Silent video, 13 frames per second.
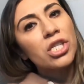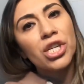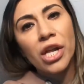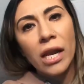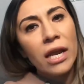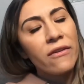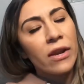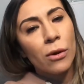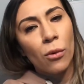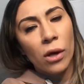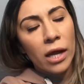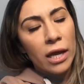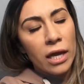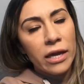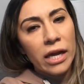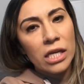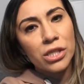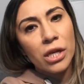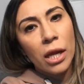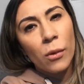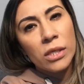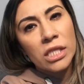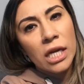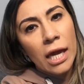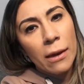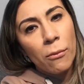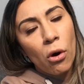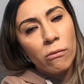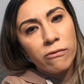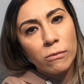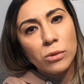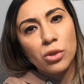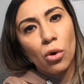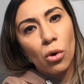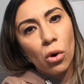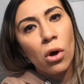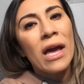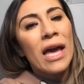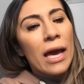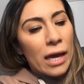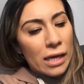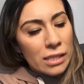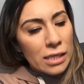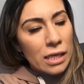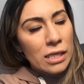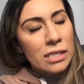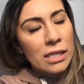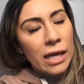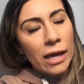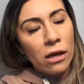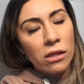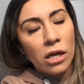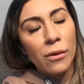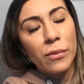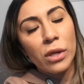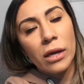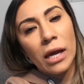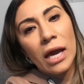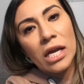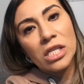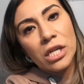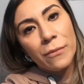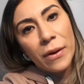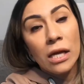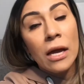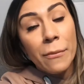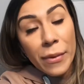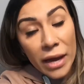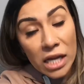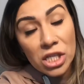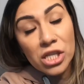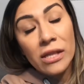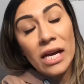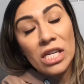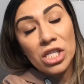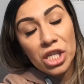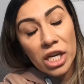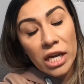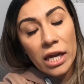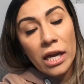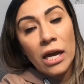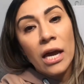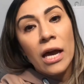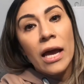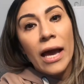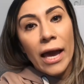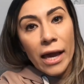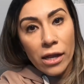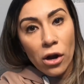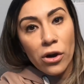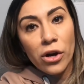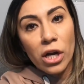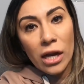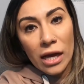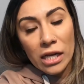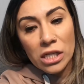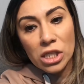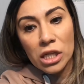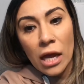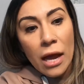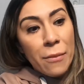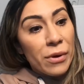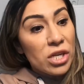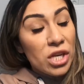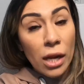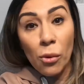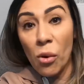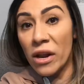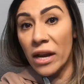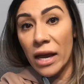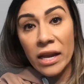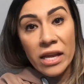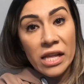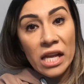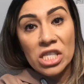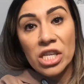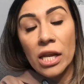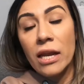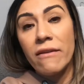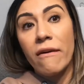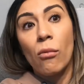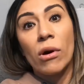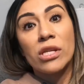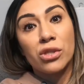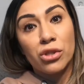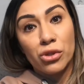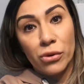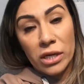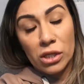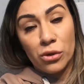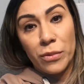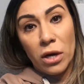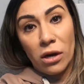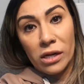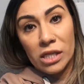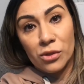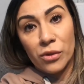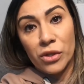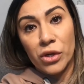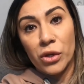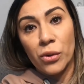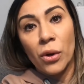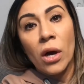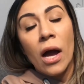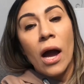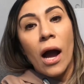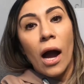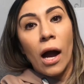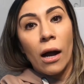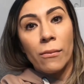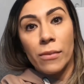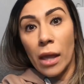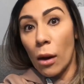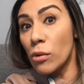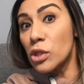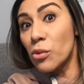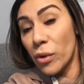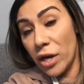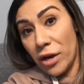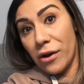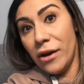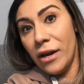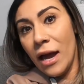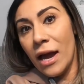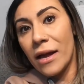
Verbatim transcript: she didn't even want to eat yesterday when she came home from school it did say on the communication page that she ate out her lunch but she didn't want anything she didn't even want to drink to be honest with you um, that was weird,